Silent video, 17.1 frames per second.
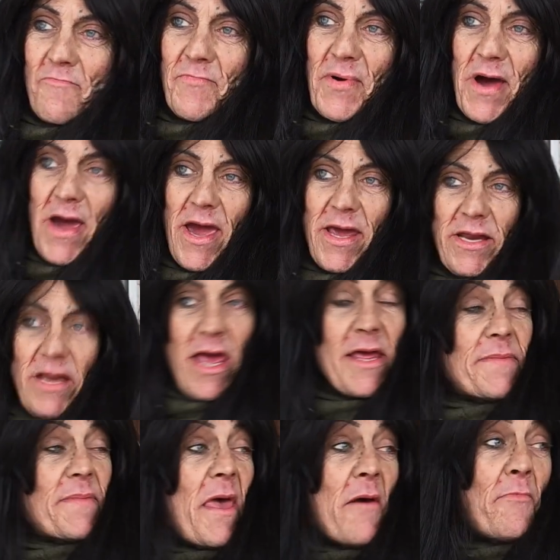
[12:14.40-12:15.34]
But
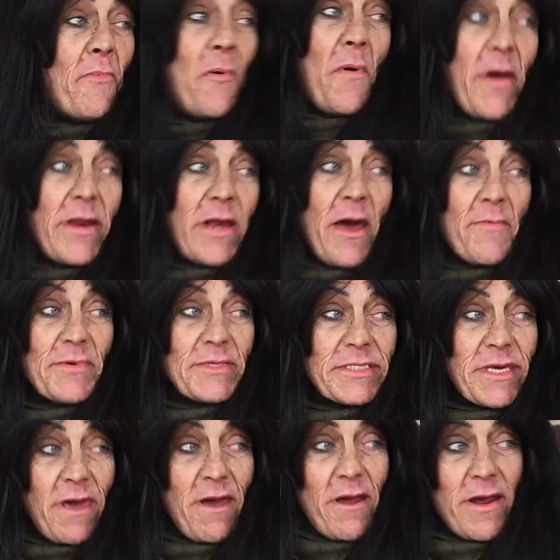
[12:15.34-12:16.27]
at that point, I was
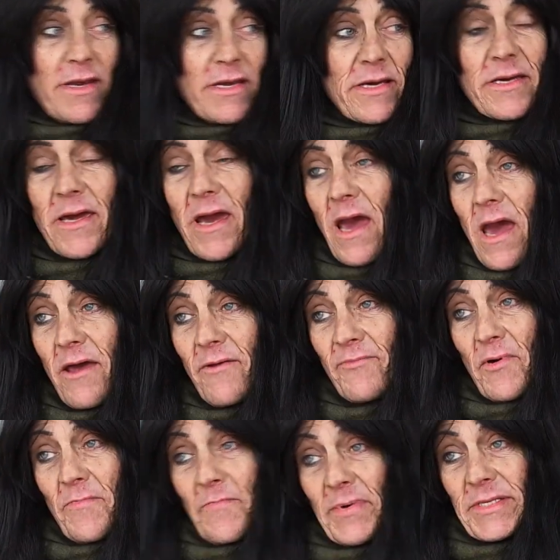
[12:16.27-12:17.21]
carrying a gun
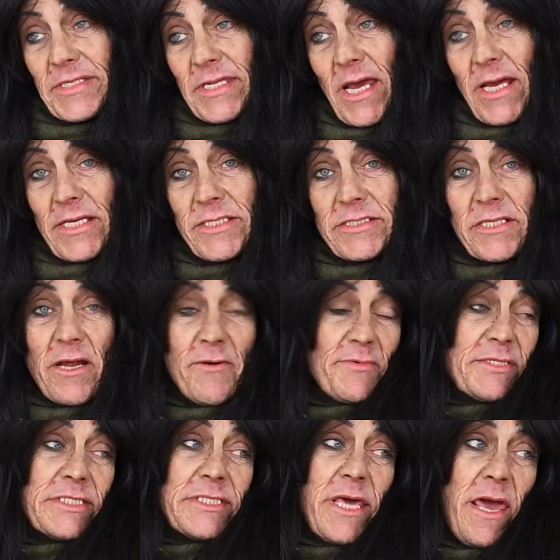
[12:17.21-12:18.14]
for protection. I
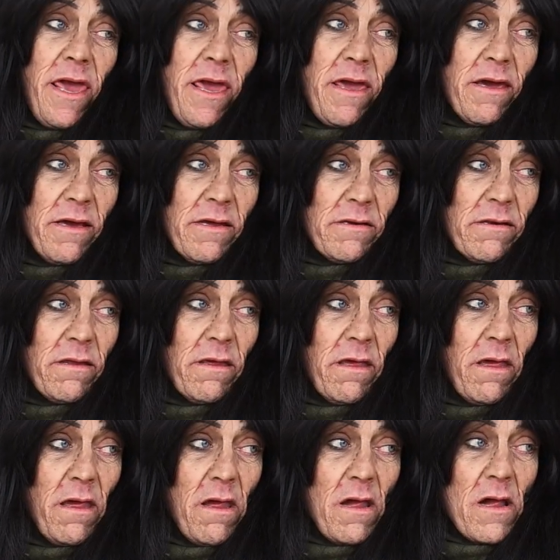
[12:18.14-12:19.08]
was scared,
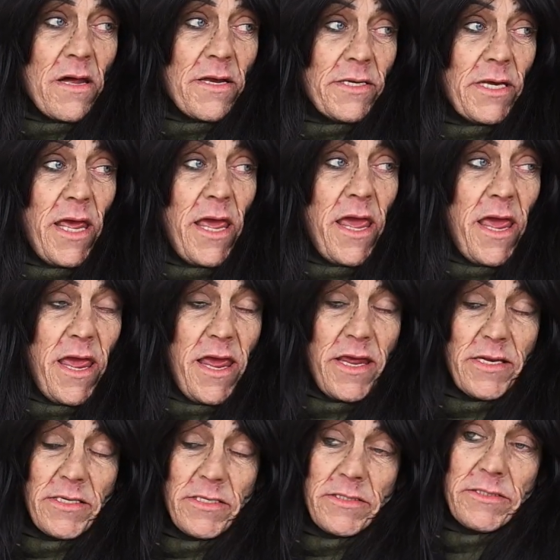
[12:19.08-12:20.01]

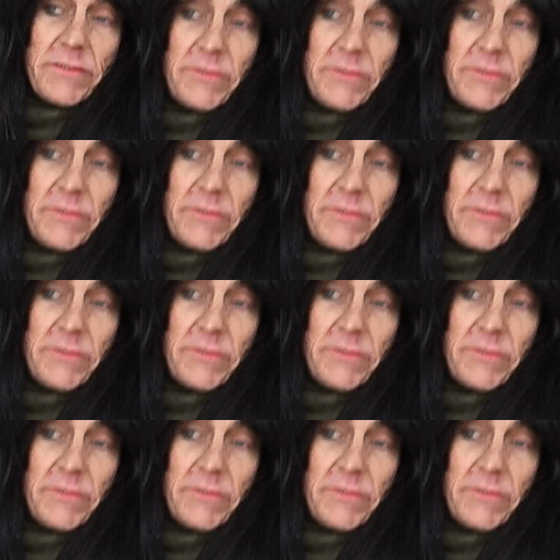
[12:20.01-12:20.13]
and